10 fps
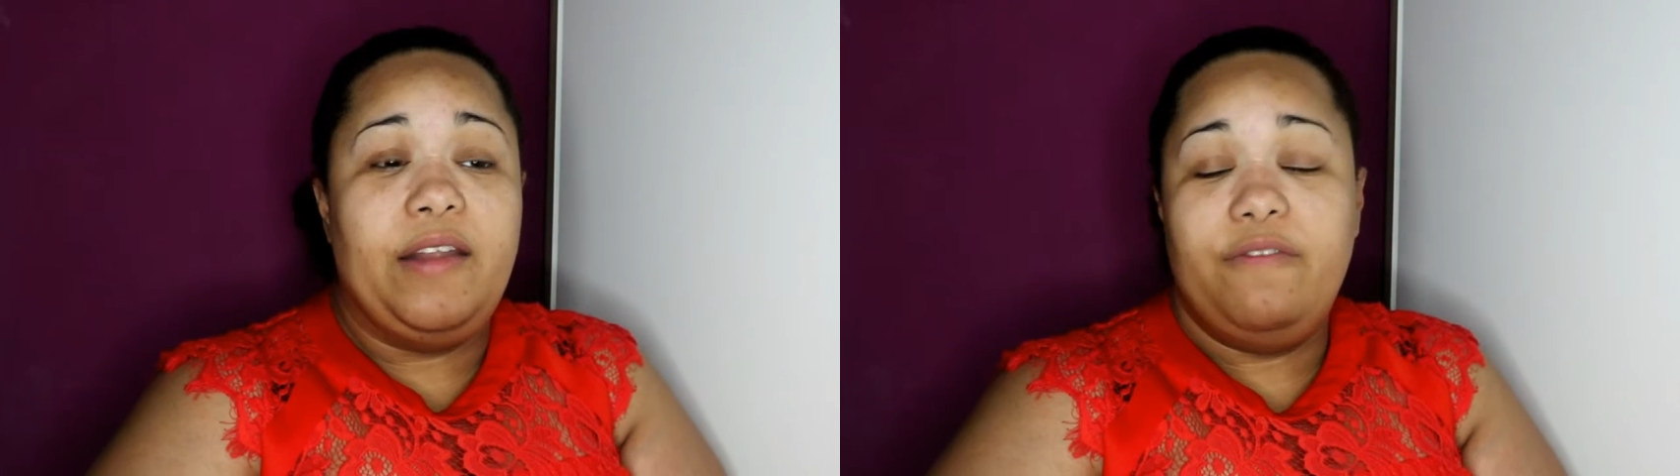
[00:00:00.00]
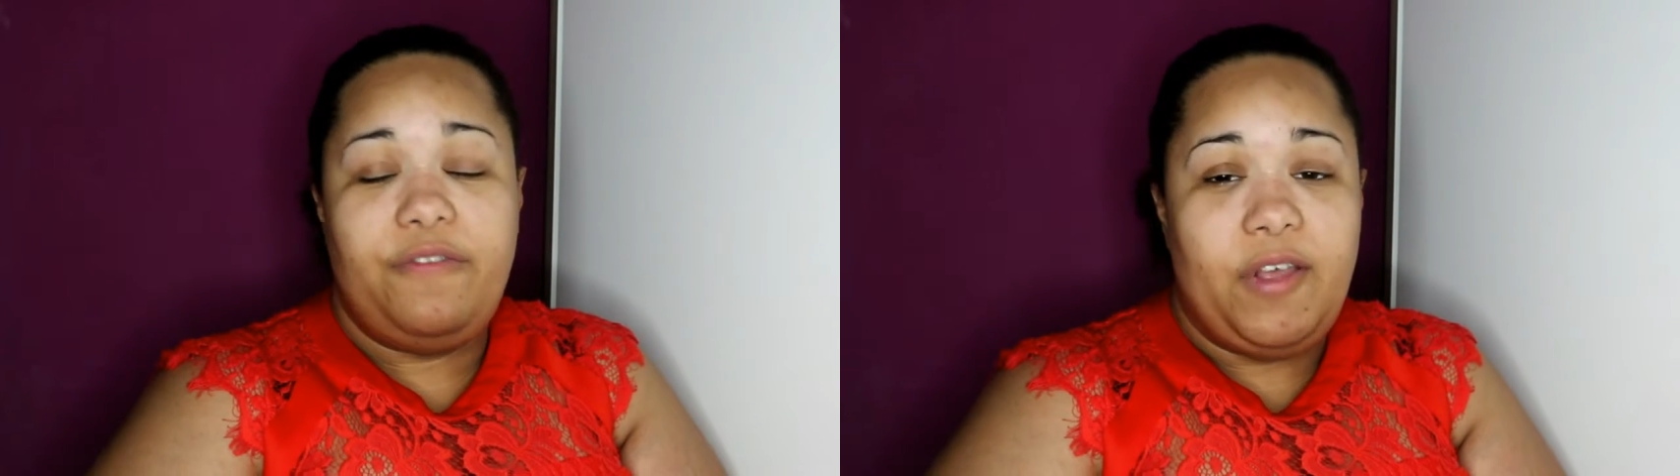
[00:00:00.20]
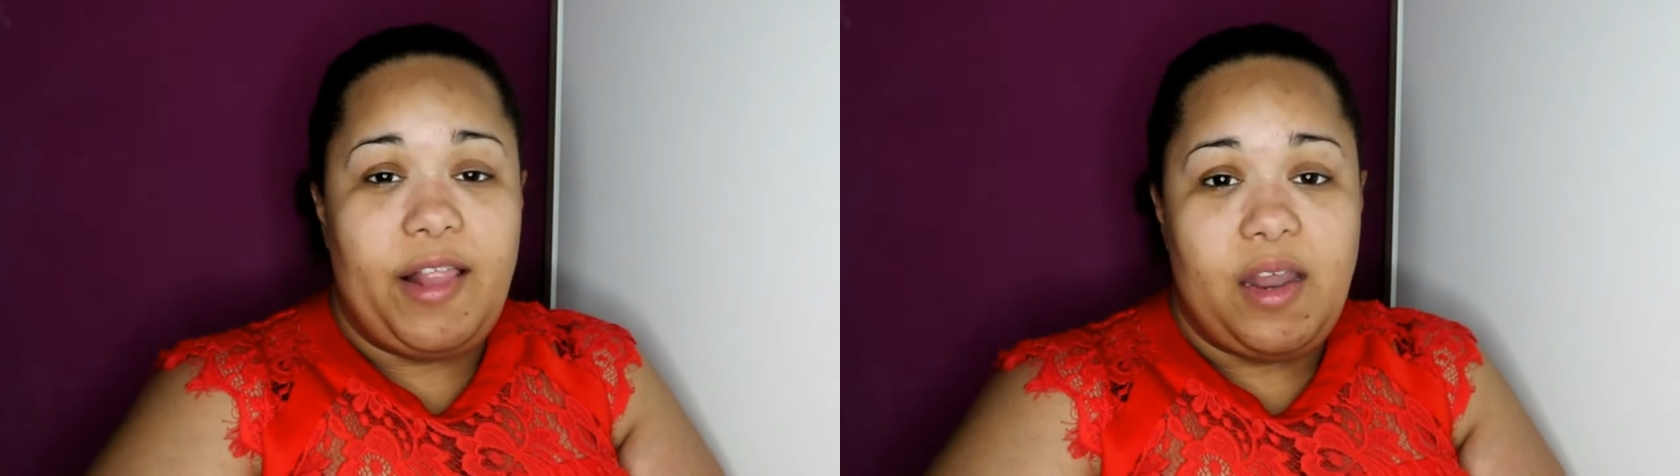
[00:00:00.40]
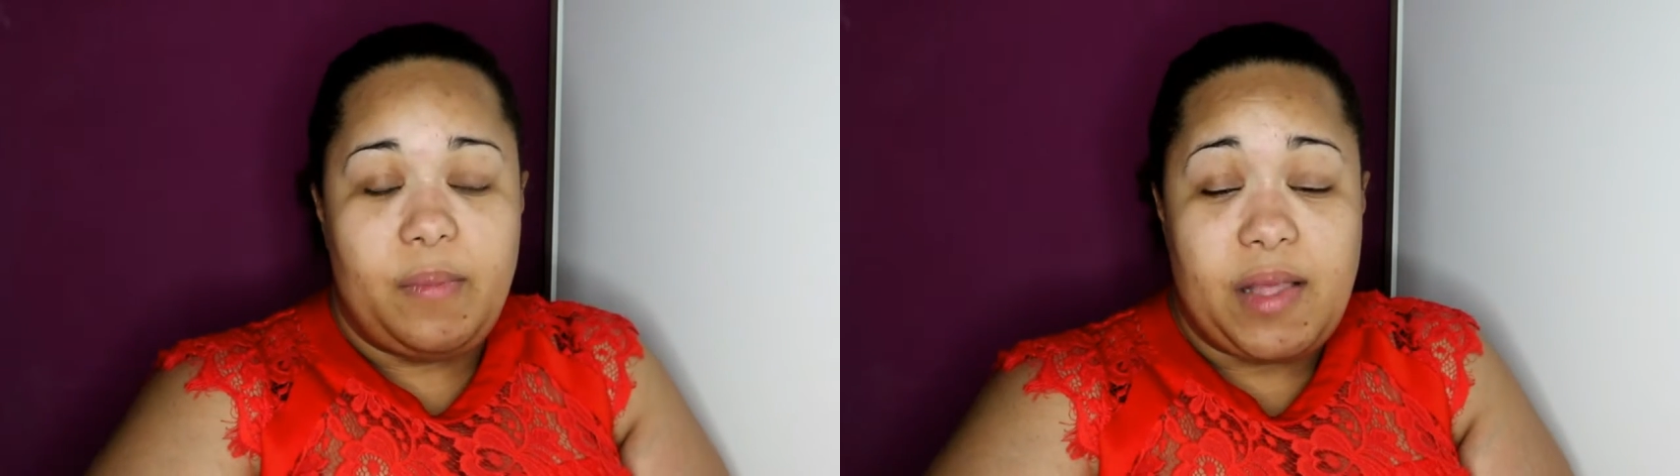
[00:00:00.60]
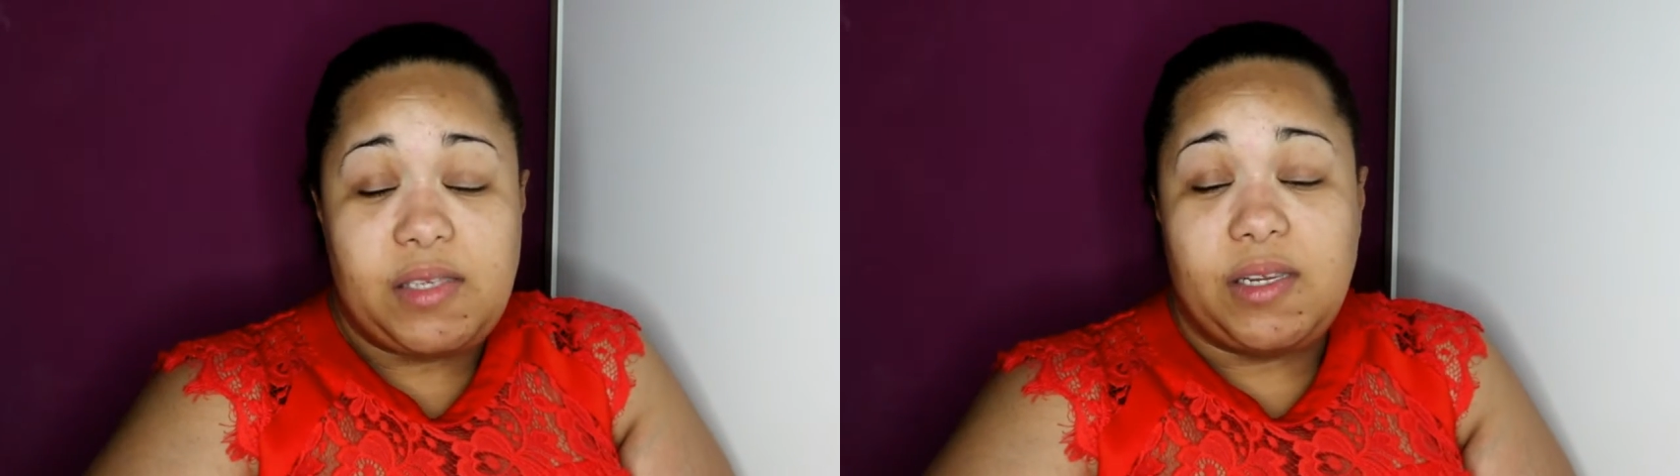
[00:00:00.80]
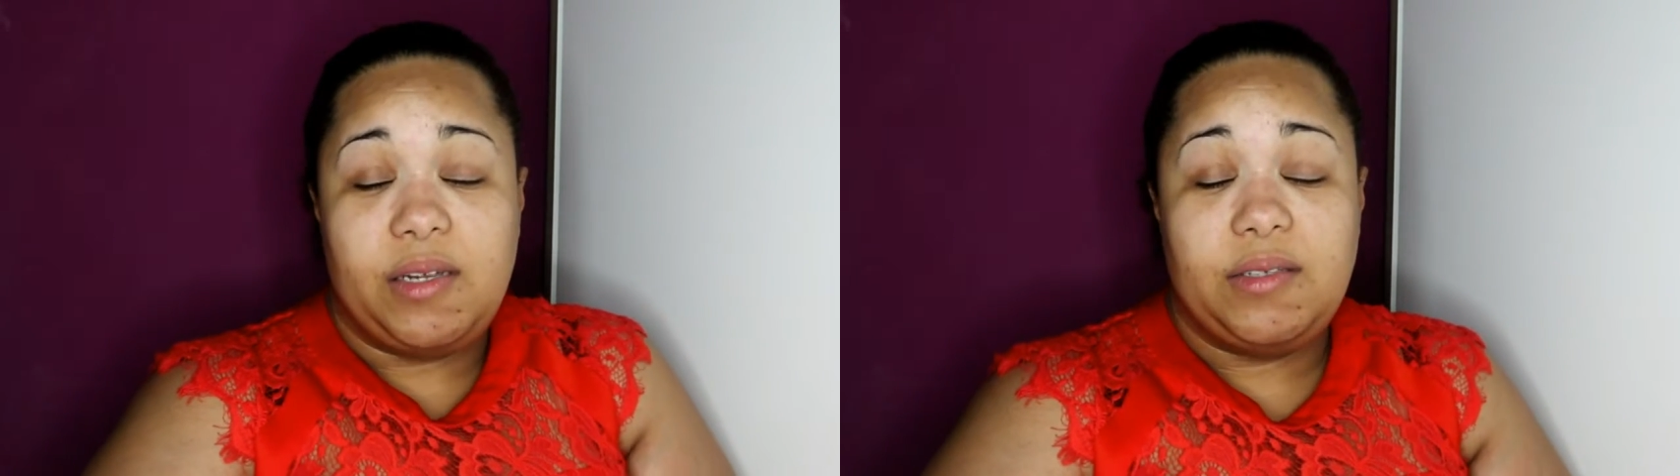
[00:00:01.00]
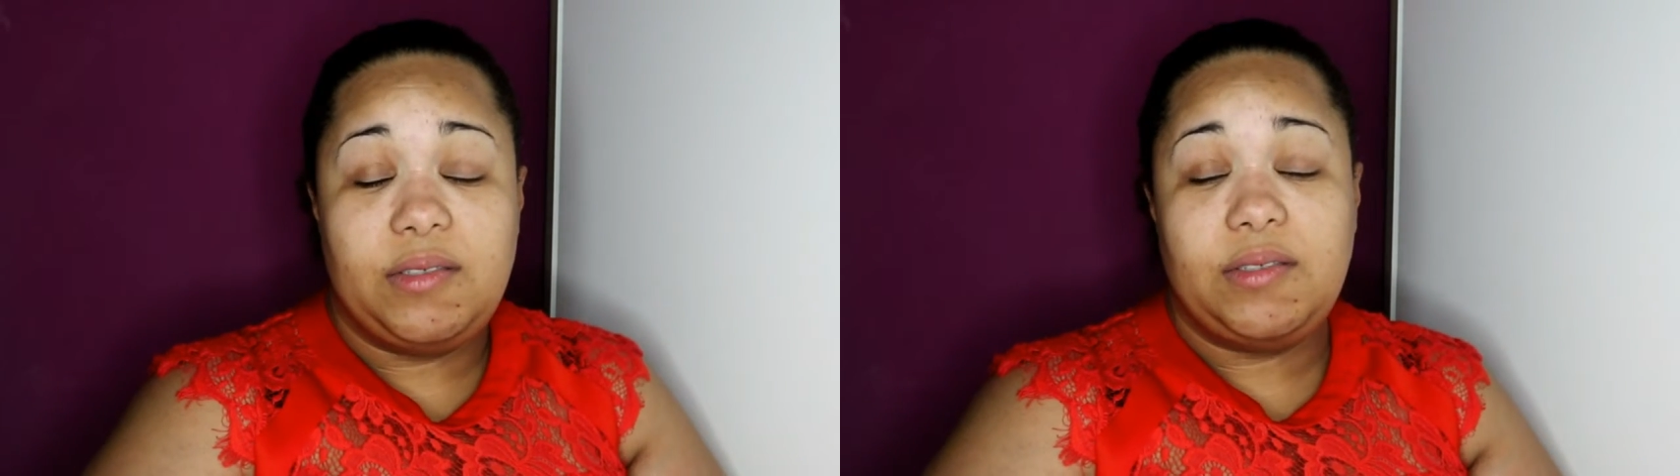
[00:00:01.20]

didn't feel any better